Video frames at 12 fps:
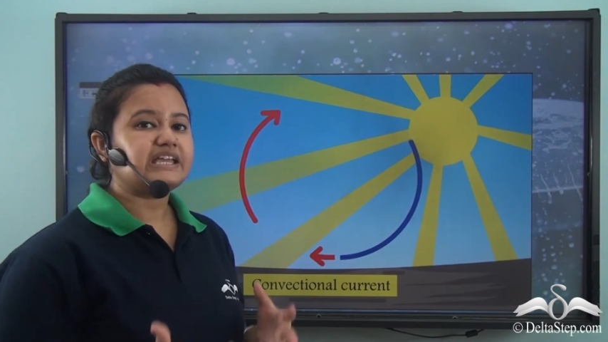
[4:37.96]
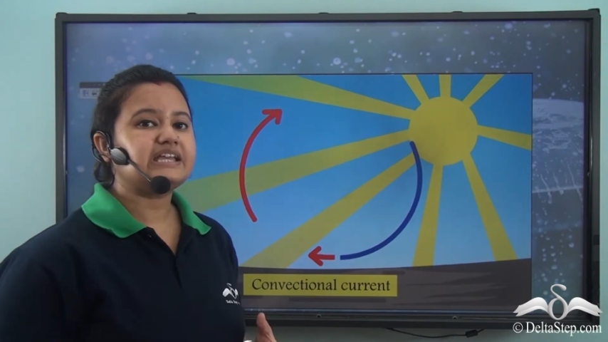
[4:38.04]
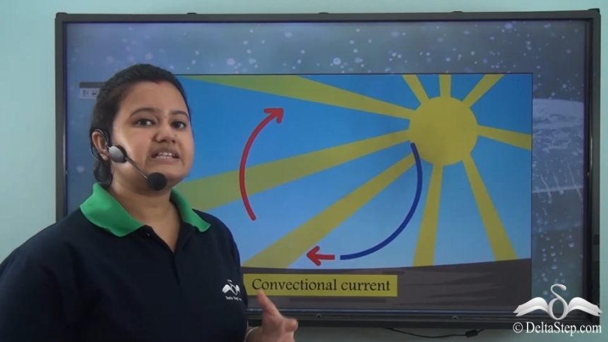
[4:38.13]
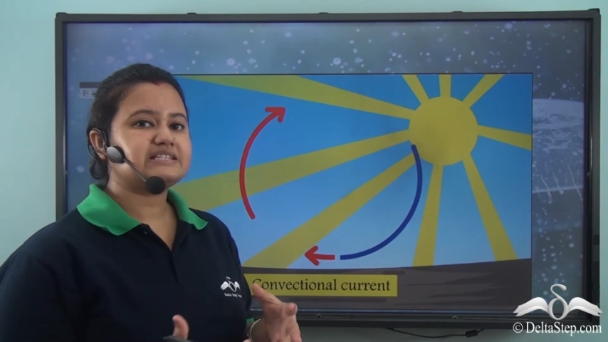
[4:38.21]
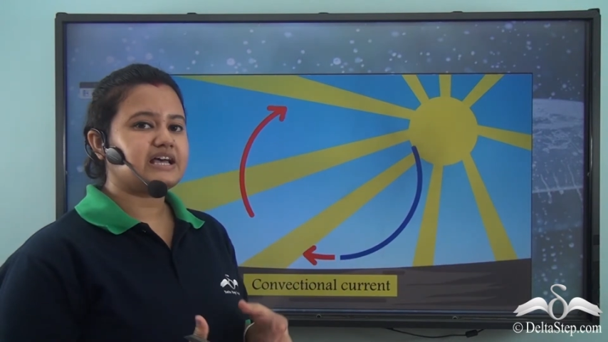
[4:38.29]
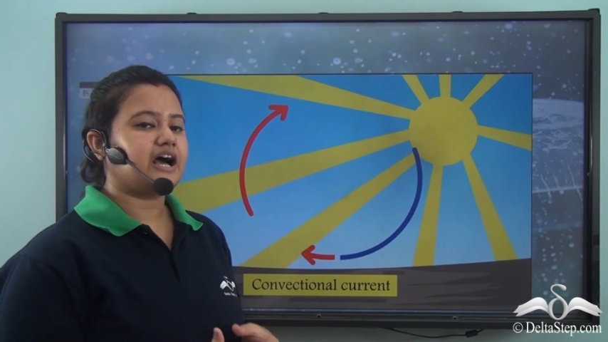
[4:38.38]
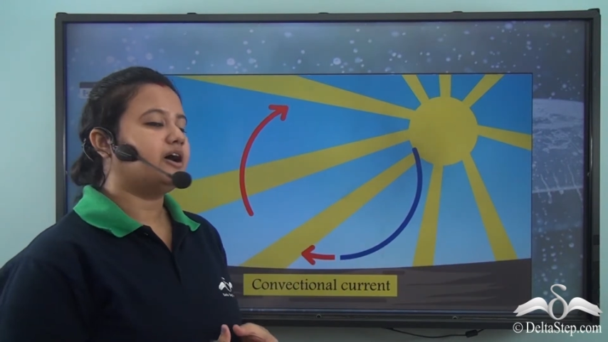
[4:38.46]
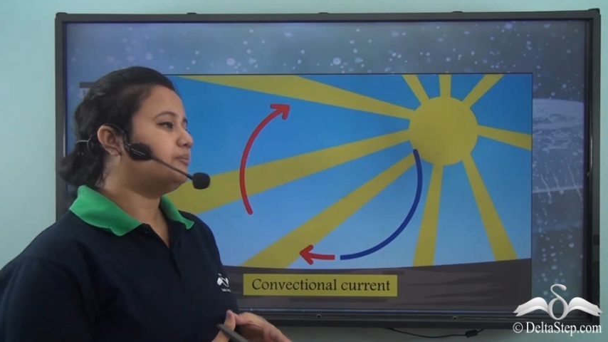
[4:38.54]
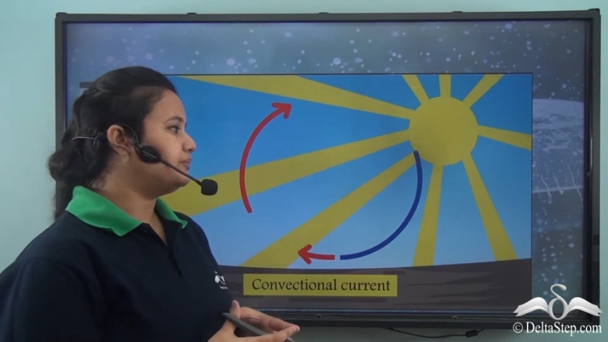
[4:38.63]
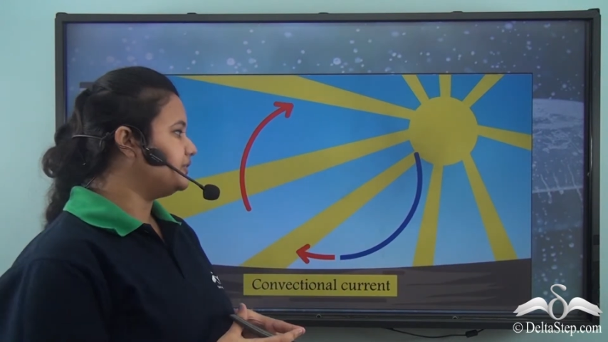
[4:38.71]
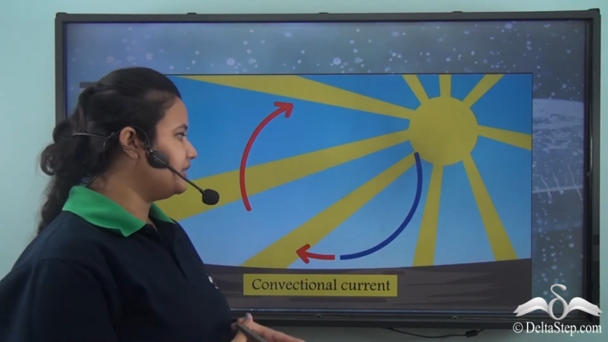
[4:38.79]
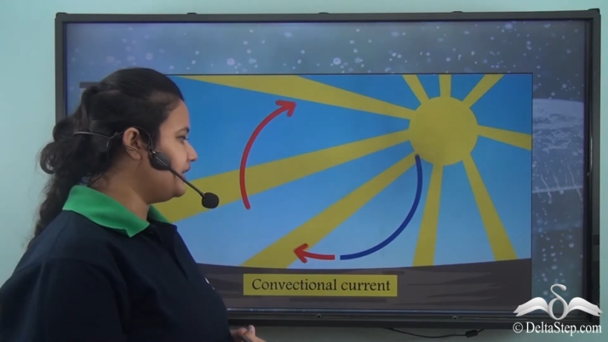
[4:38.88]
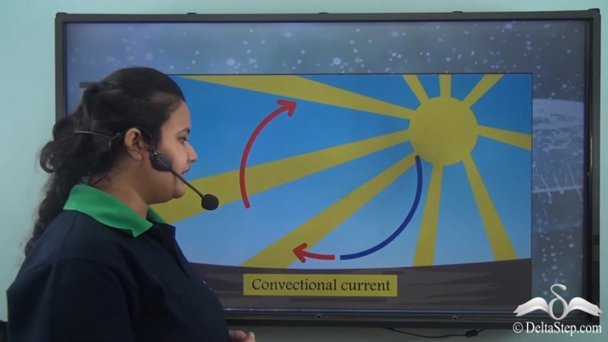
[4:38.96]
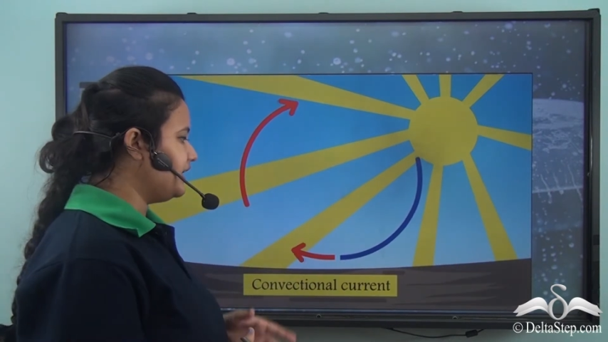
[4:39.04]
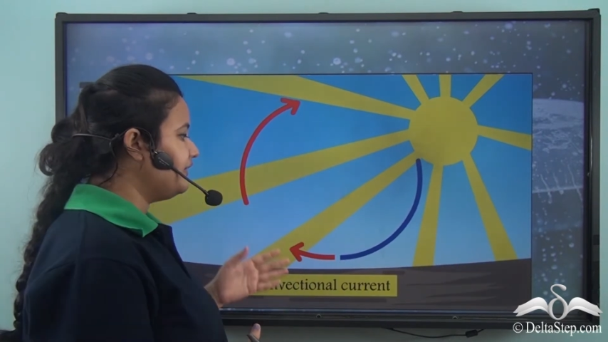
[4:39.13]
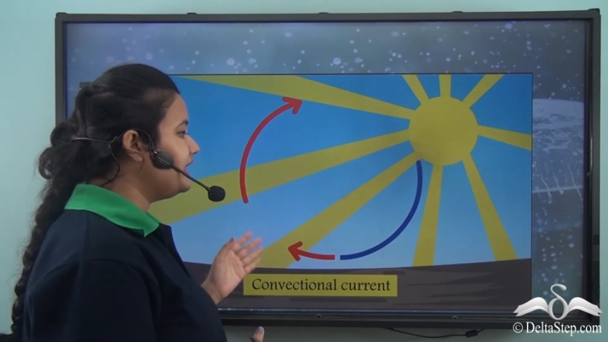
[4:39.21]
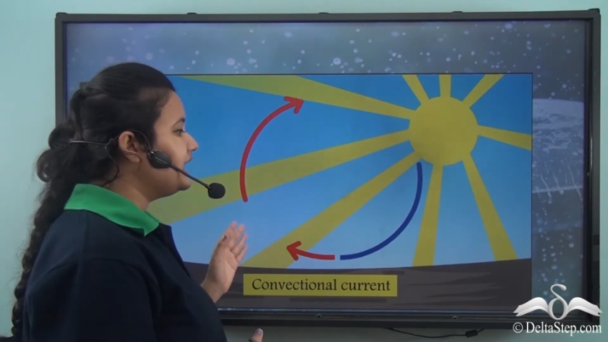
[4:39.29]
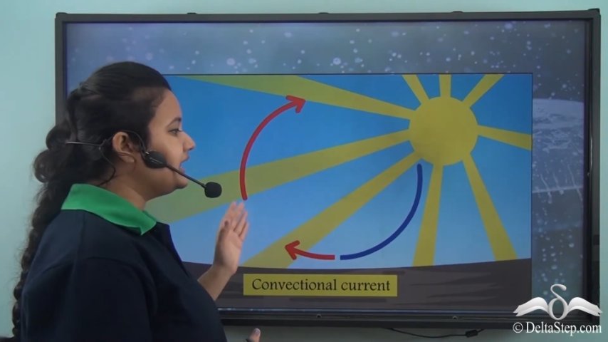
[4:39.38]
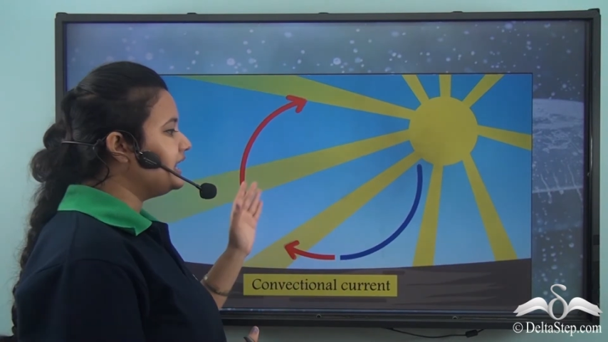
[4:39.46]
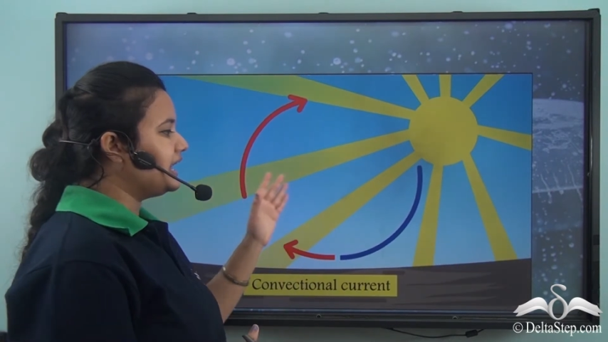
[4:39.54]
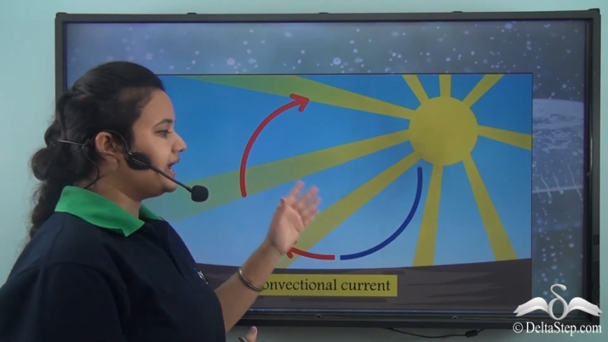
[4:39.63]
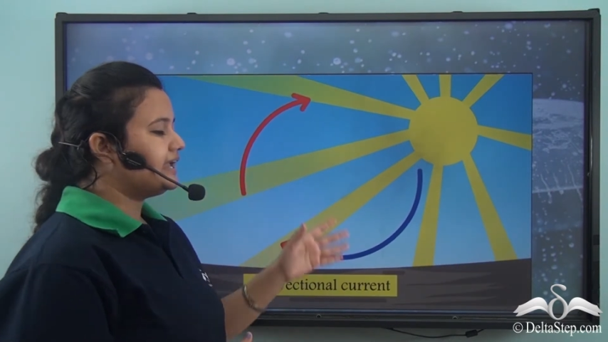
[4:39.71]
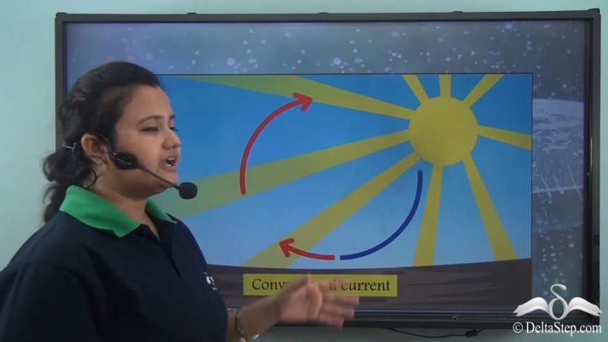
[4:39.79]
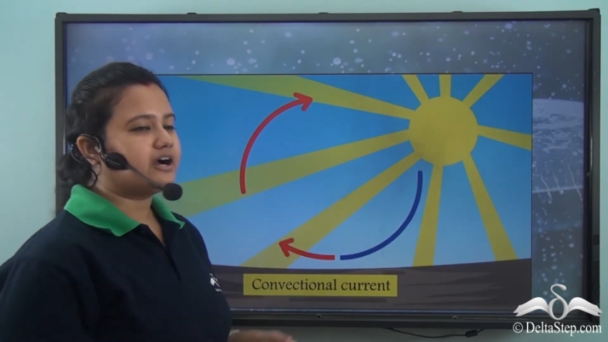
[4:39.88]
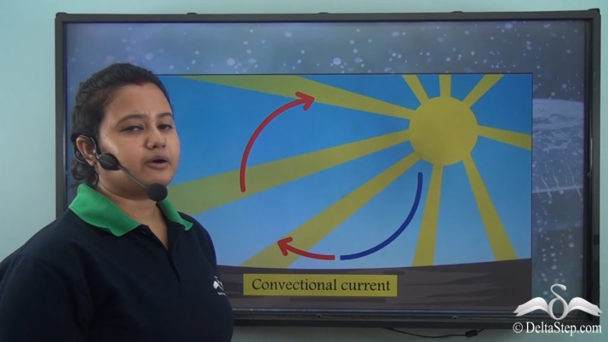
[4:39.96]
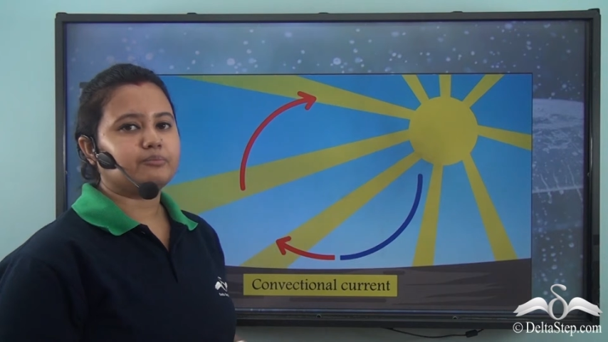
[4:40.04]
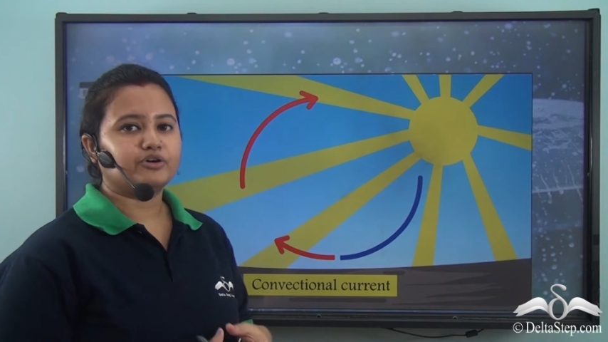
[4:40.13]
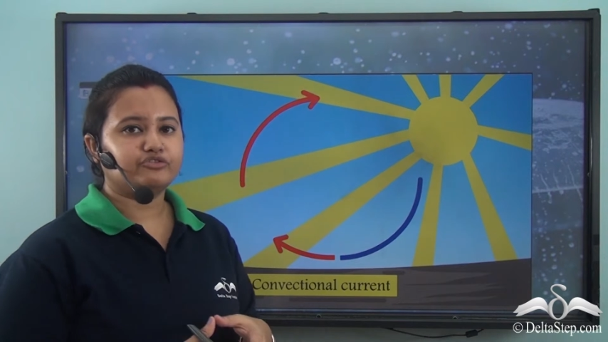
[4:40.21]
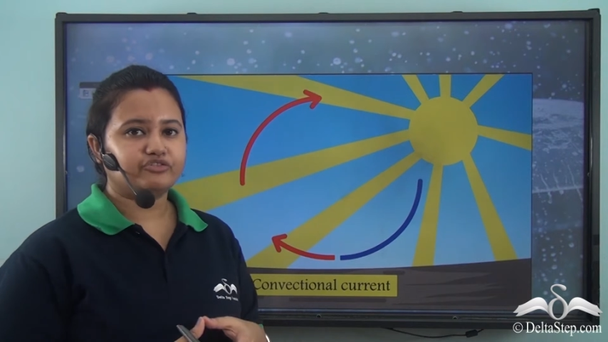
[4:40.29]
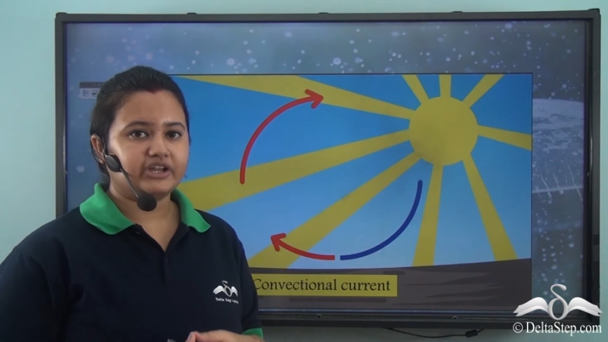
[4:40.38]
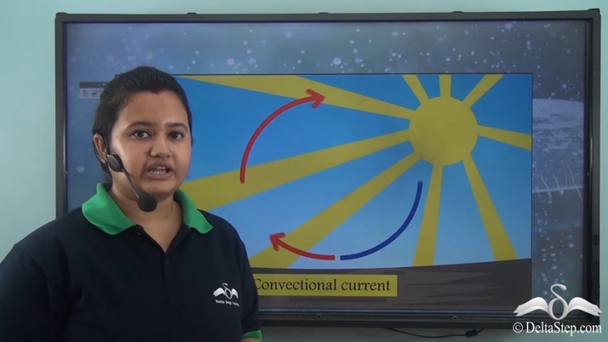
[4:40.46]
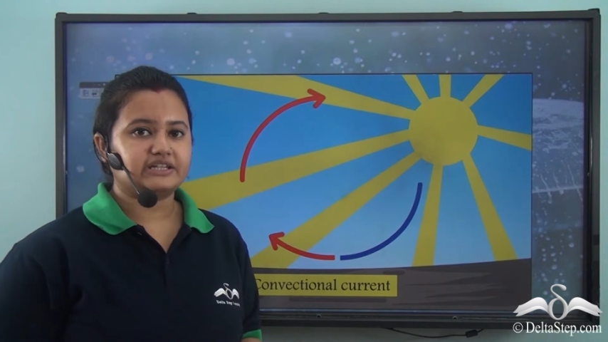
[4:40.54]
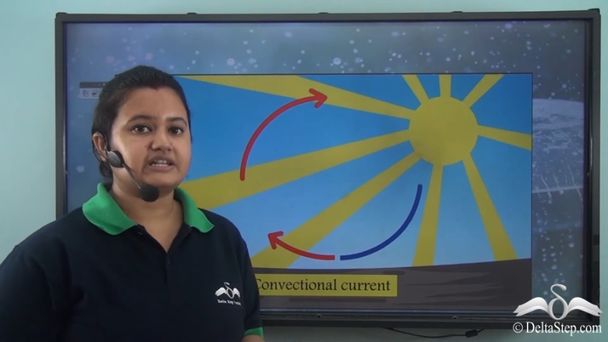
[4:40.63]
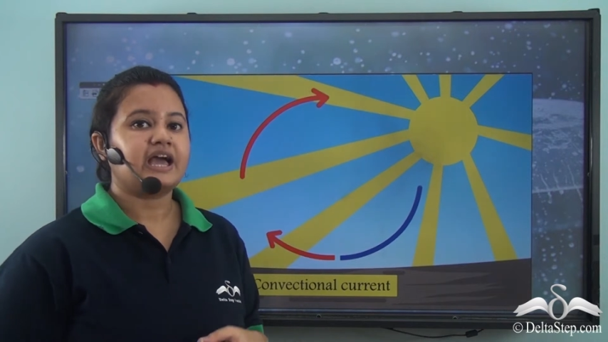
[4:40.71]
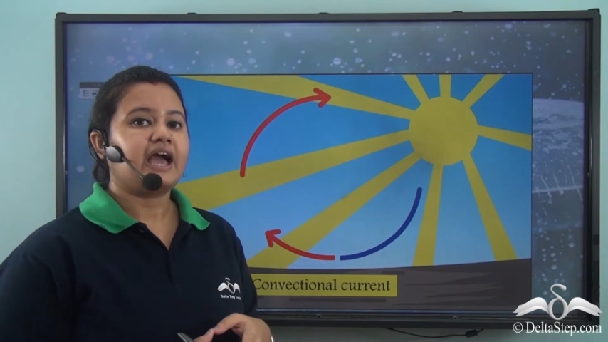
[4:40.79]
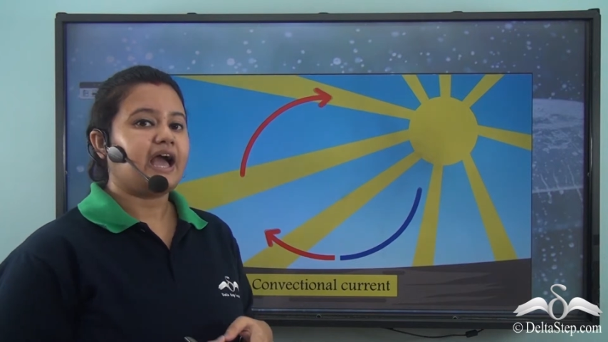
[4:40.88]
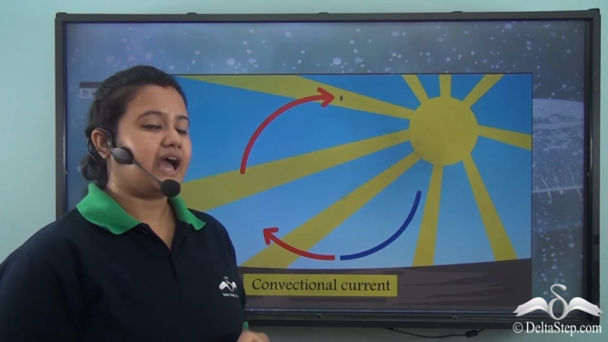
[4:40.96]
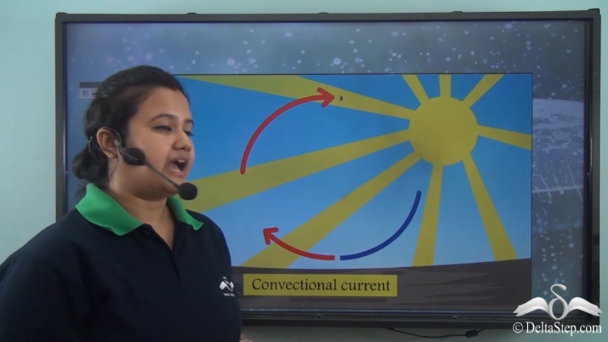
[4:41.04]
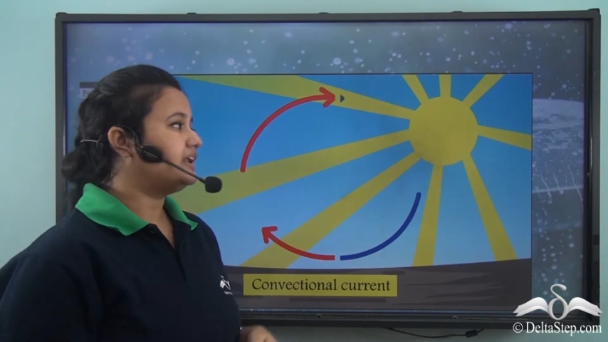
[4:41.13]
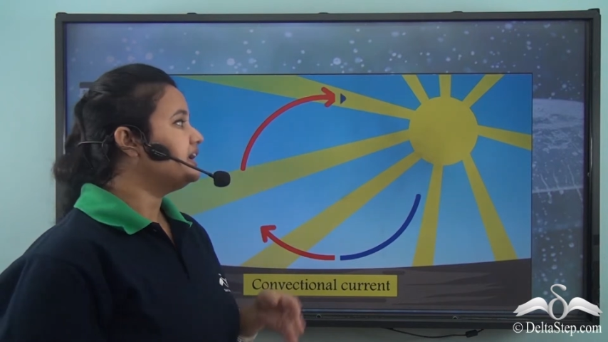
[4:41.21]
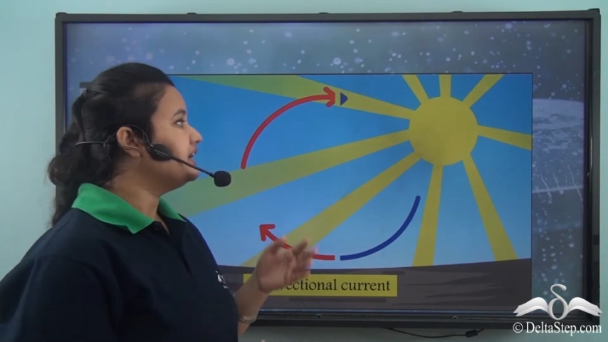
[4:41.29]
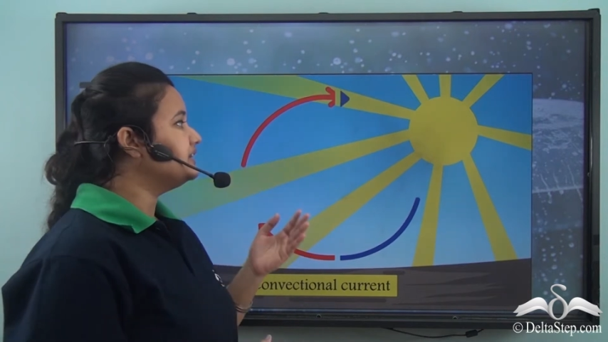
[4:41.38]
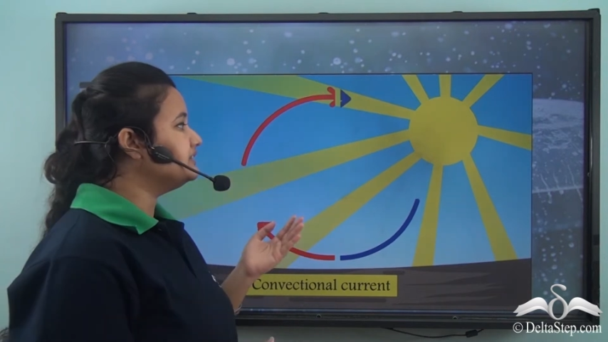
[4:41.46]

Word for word: heats up the air lying above it and